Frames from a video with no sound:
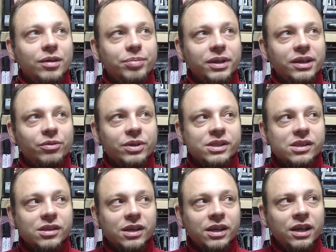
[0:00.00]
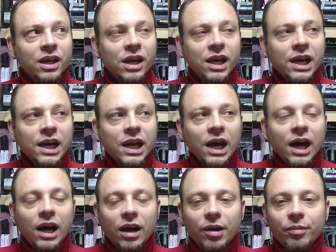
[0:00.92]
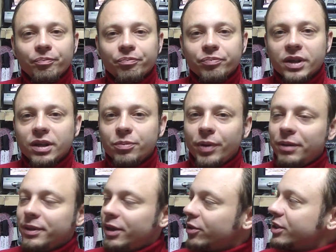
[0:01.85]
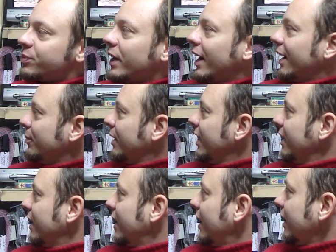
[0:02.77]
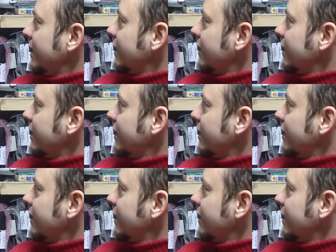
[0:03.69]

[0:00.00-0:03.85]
played recently. You probably noticed behind me, got